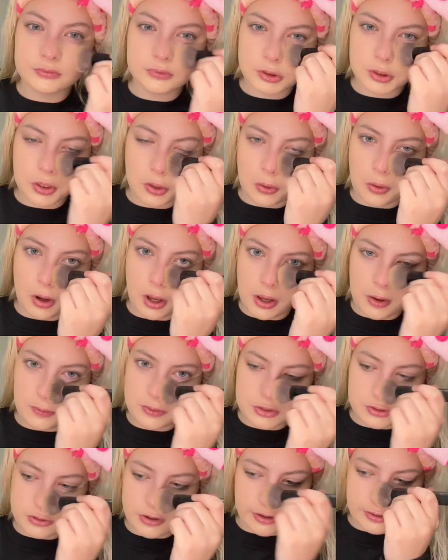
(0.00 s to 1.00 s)
So I
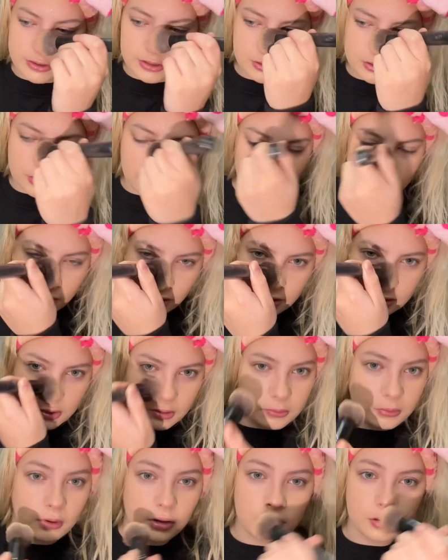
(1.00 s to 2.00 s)
always try and start on the
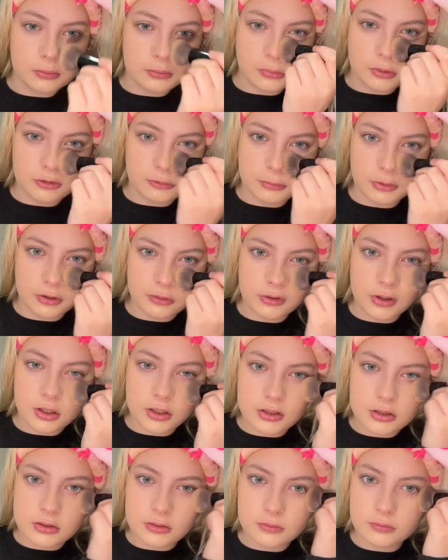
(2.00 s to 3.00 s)
bottom of my
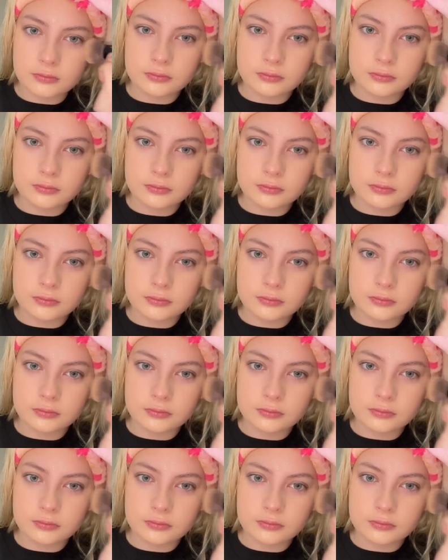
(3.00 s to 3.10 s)
face.